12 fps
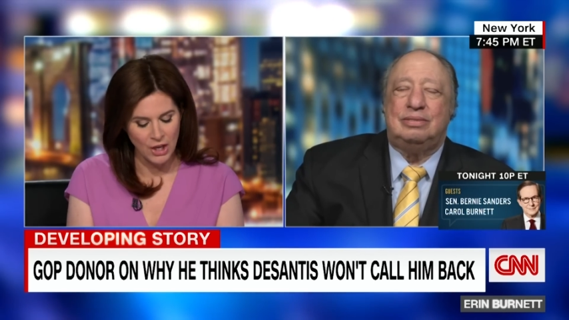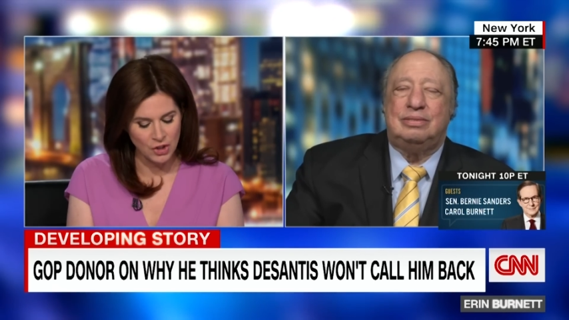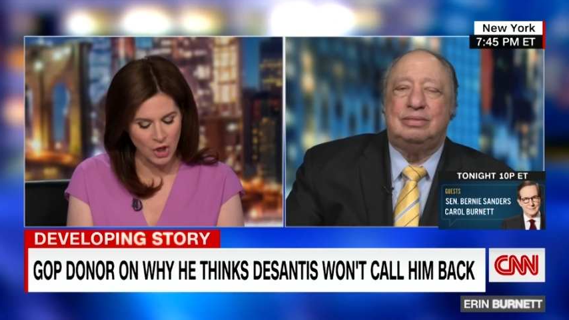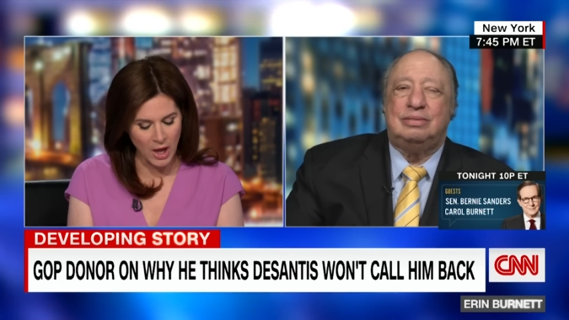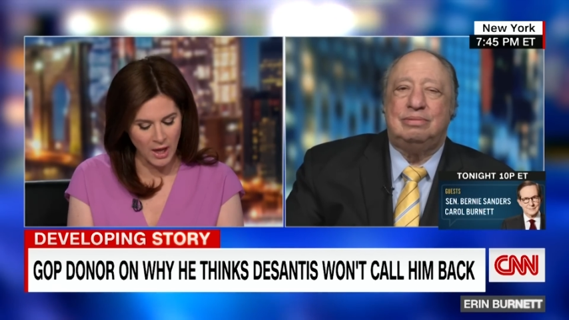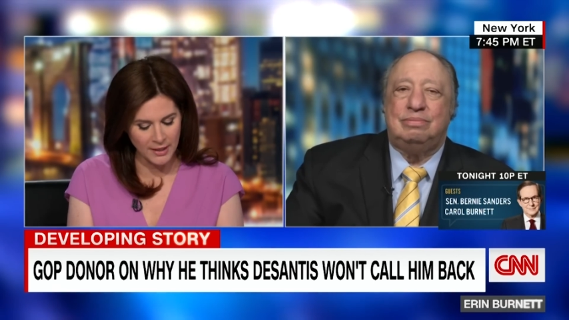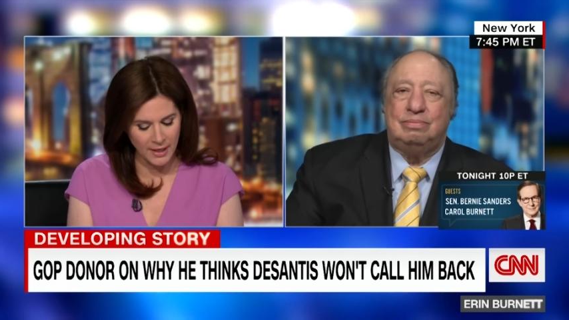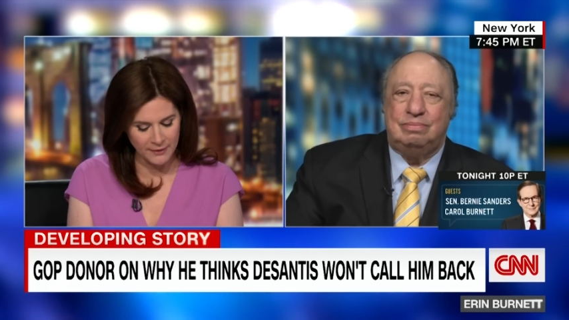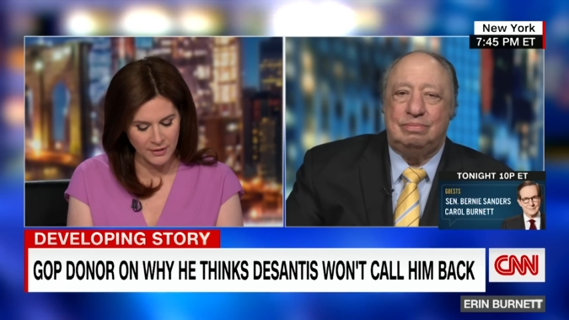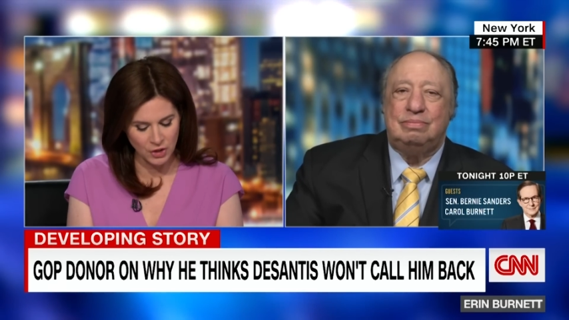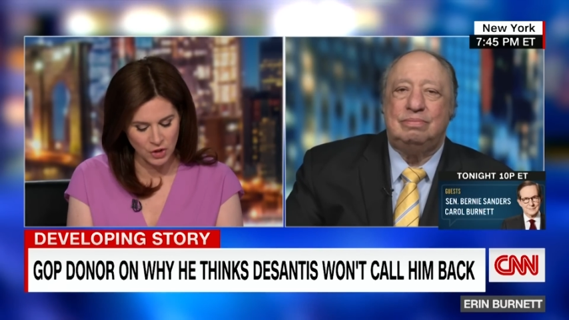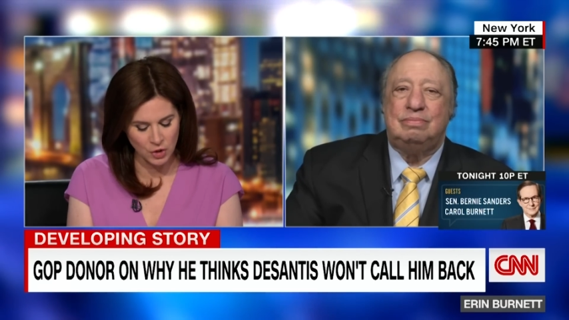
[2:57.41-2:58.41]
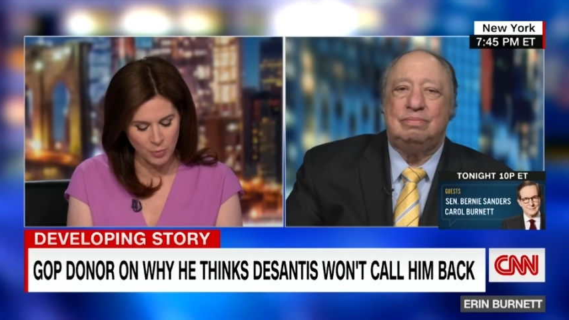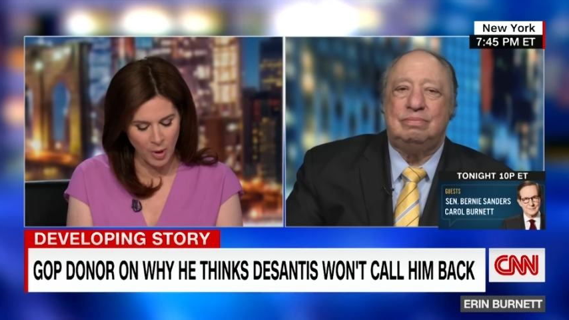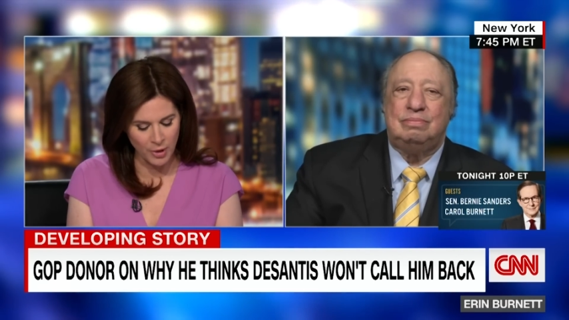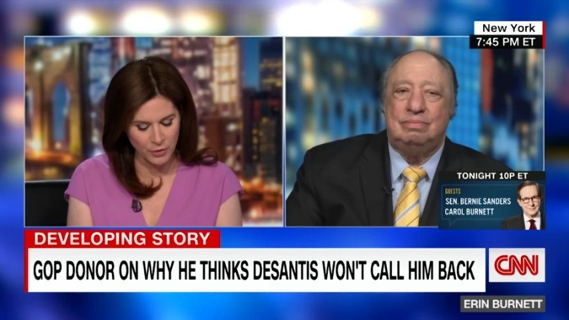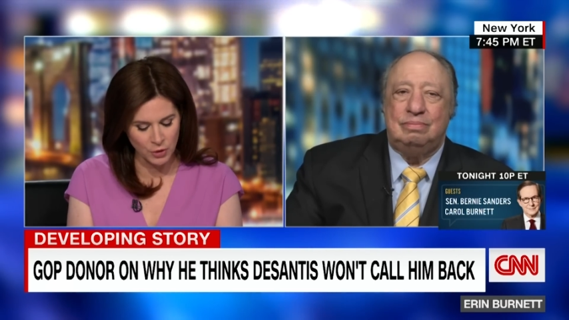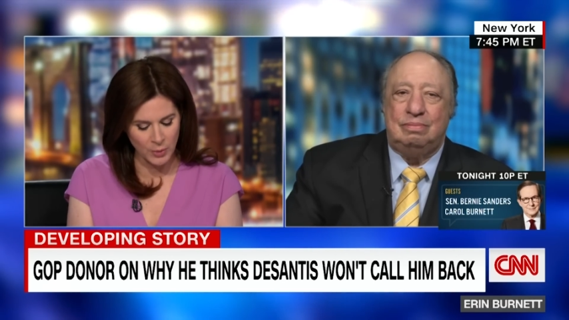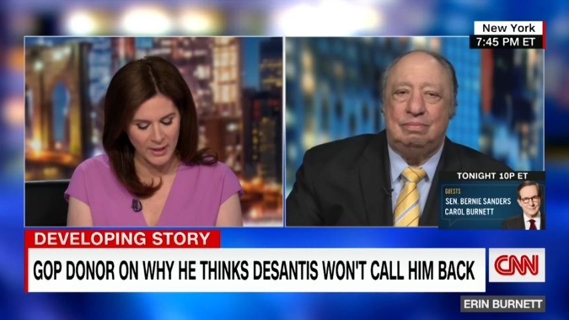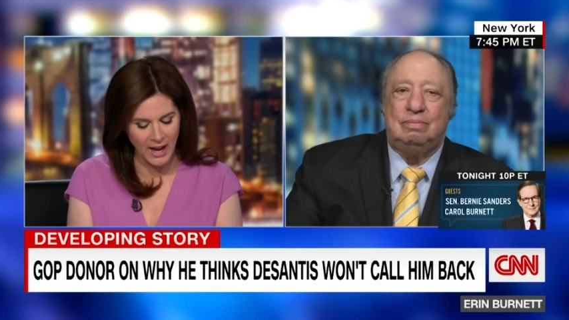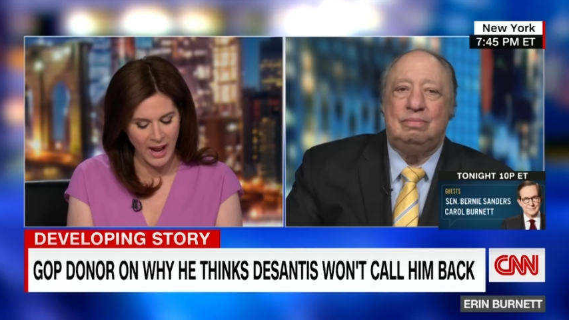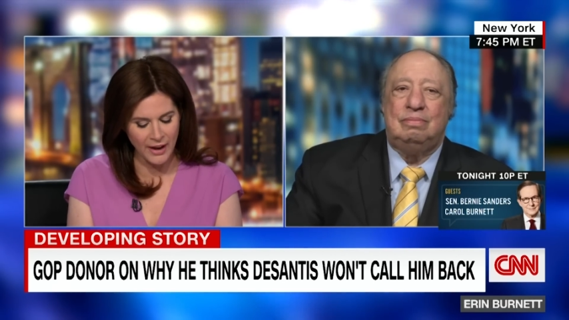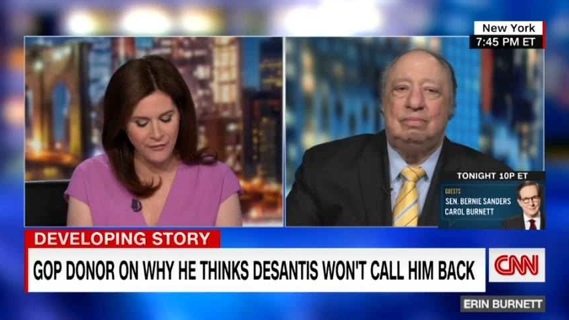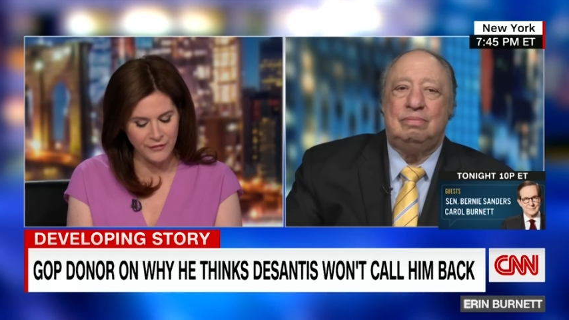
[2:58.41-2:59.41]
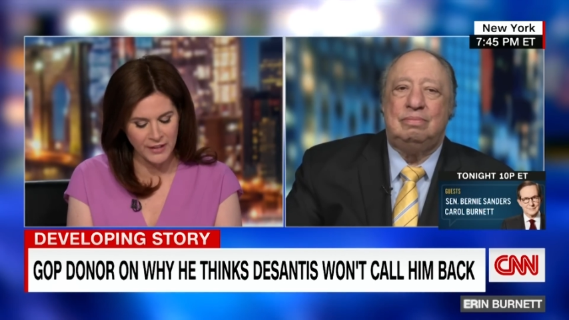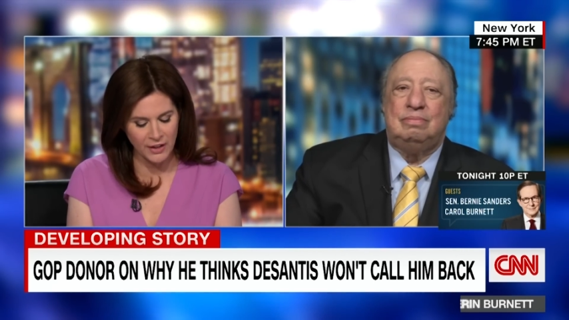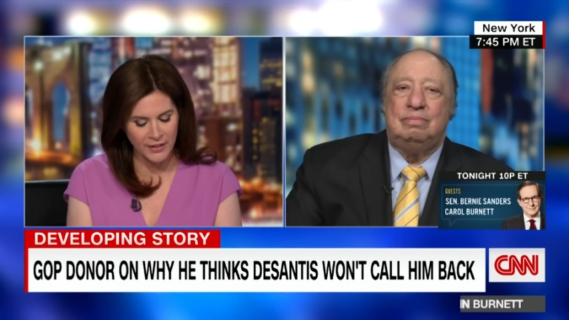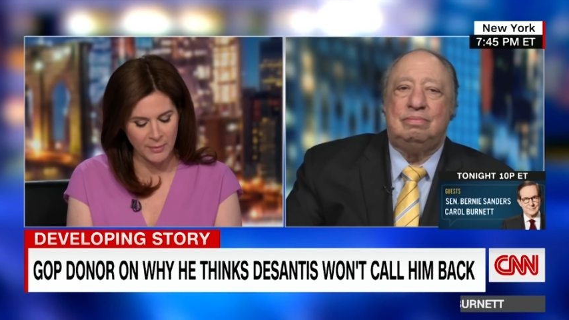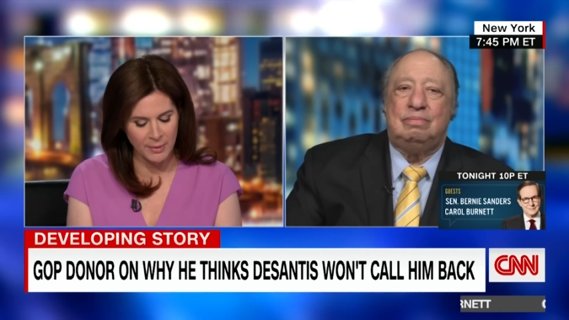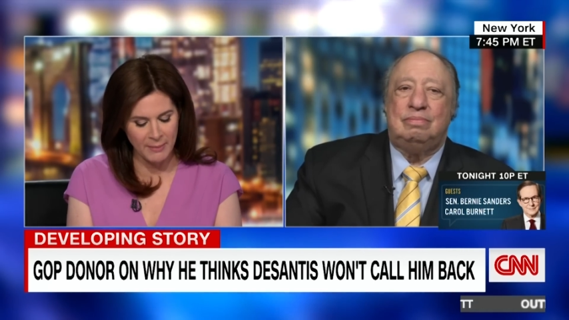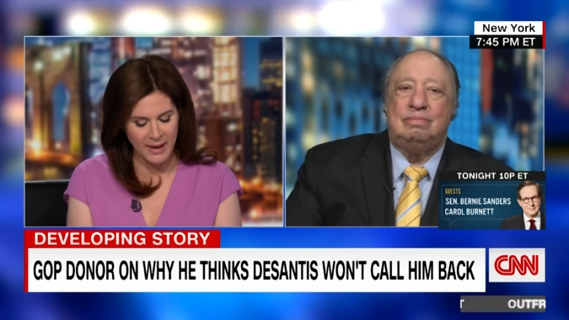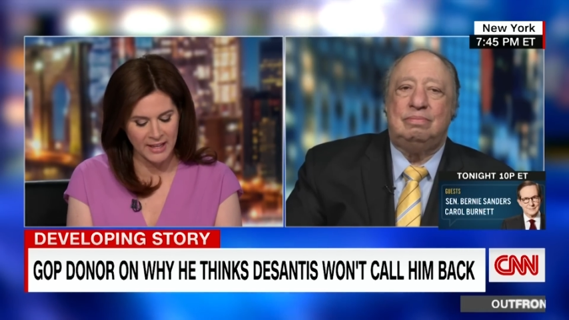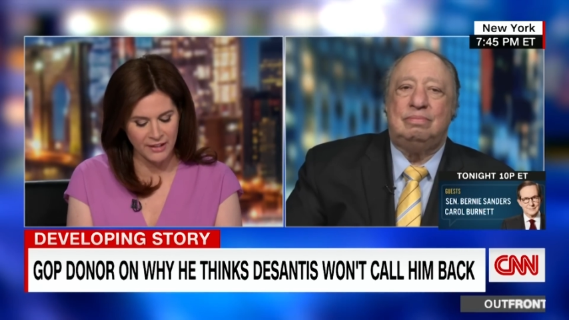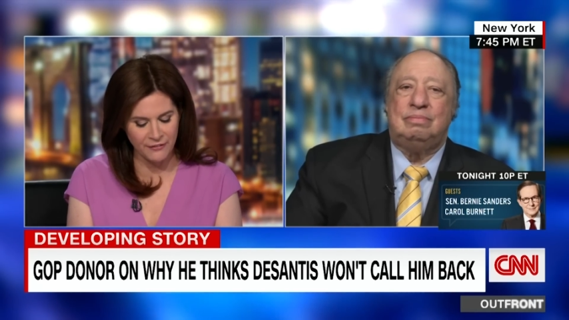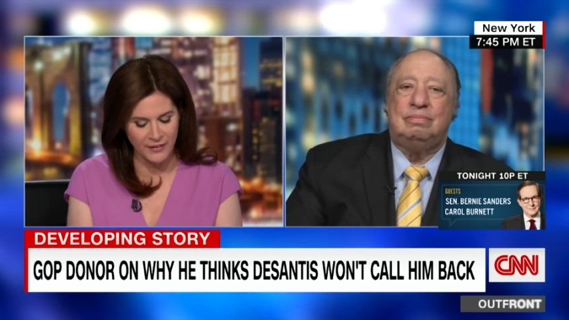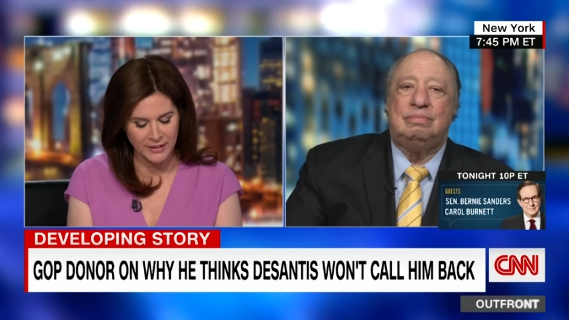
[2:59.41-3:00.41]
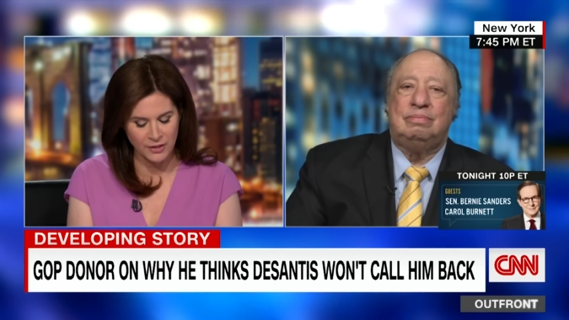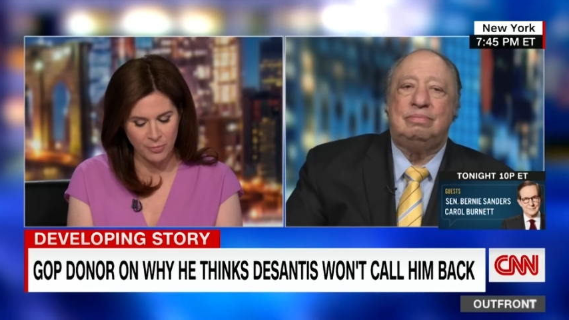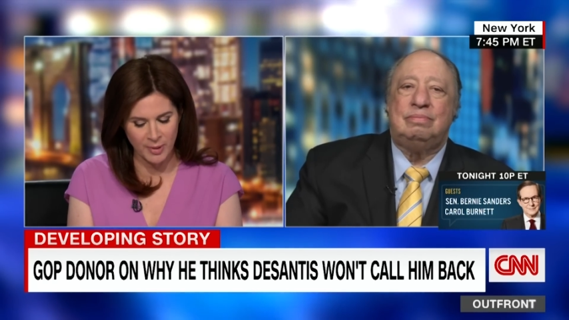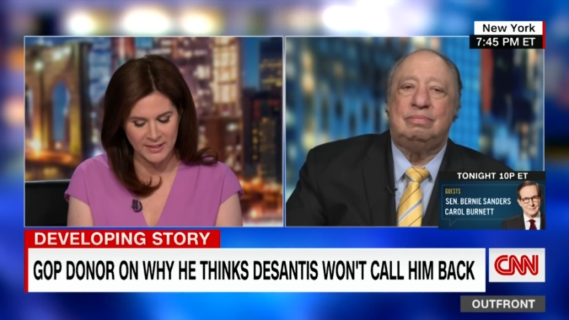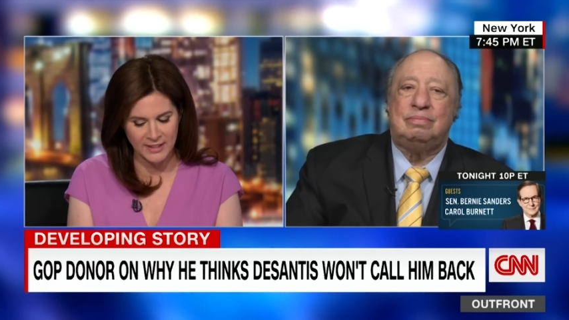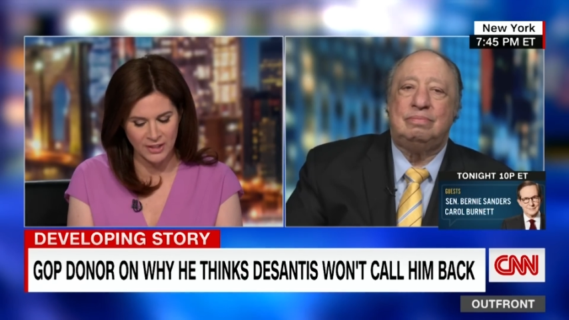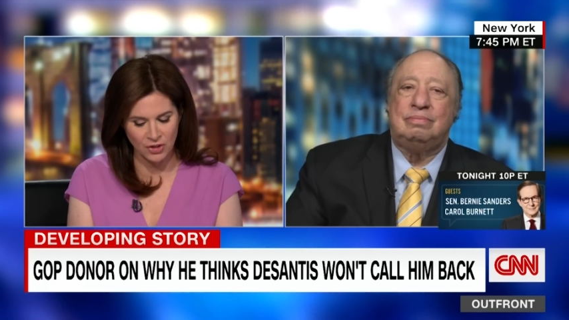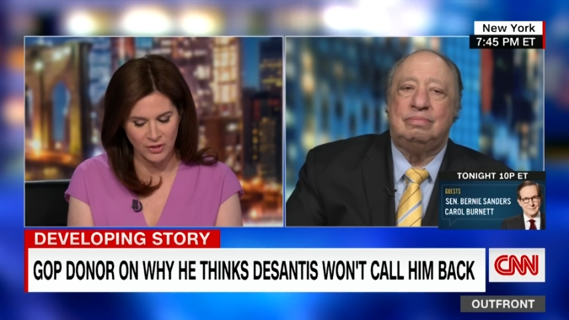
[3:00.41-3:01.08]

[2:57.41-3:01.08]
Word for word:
Speaker 1: John, and this is just part of your tweet I feel he would make an effective presidential